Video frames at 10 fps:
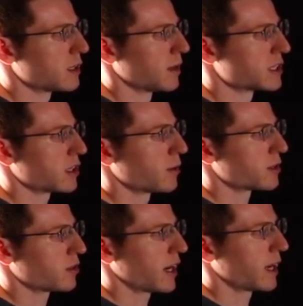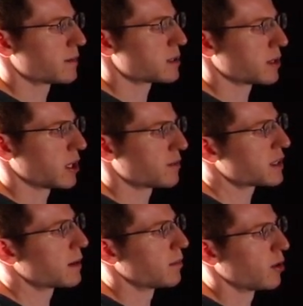You may start with grams, but you have
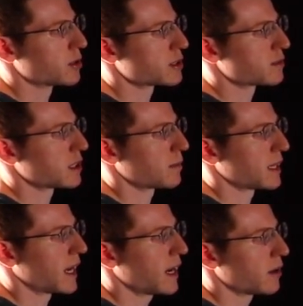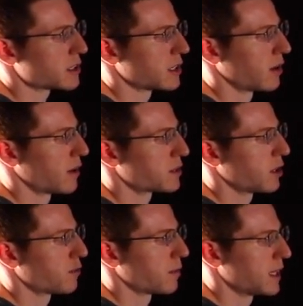to get moles of something else, and you'll have to
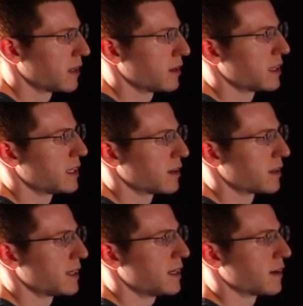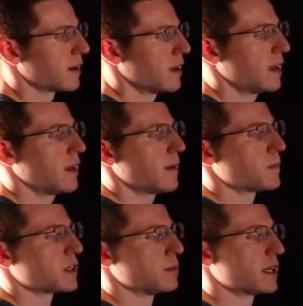go from here to here to here.
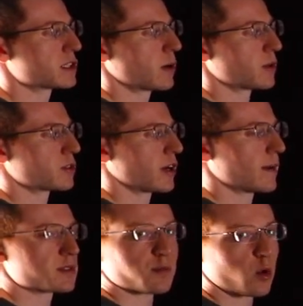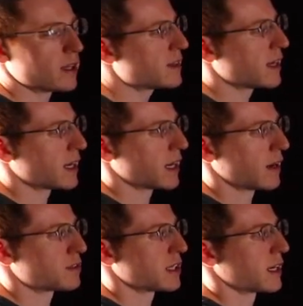You may start with grams of one thing and
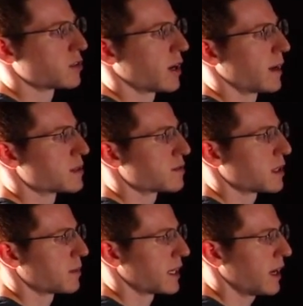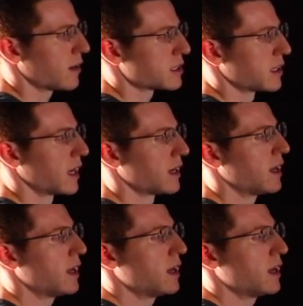have to get grams of something else, and then